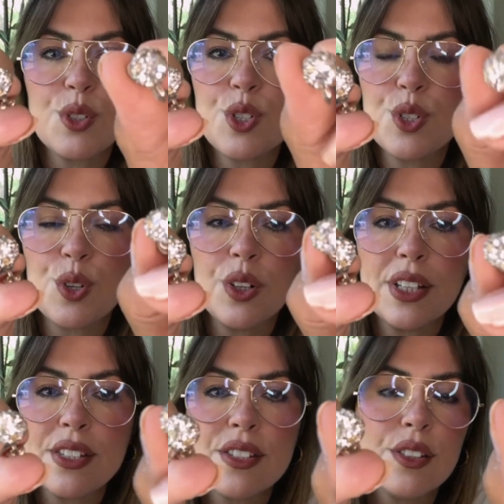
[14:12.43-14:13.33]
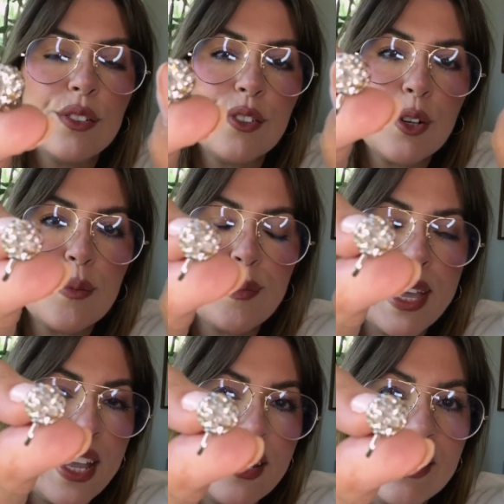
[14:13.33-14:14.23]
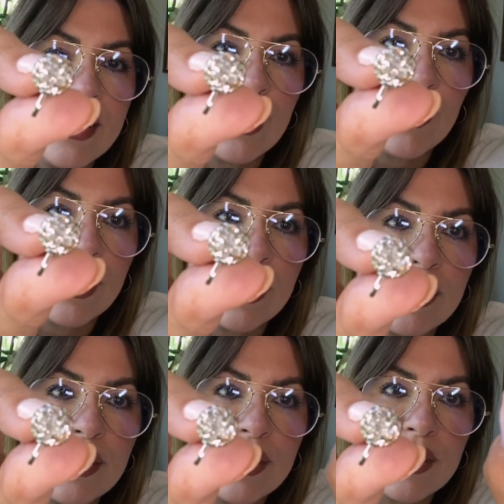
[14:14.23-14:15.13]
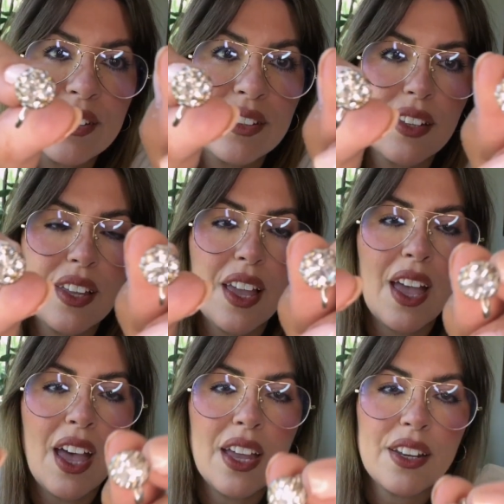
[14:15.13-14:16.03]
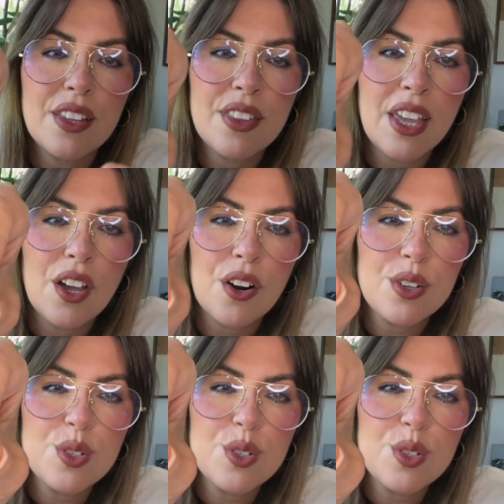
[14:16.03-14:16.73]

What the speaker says: little sterling silver paste earrings, and they are